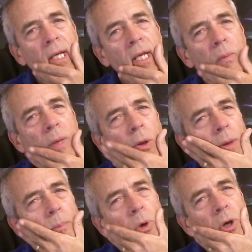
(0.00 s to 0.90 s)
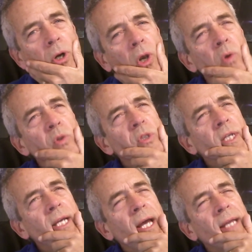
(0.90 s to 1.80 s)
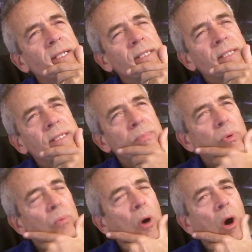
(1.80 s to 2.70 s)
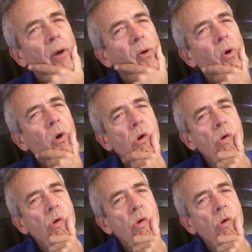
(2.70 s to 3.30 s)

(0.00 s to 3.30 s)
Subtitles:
Can we look more closely at this simple model?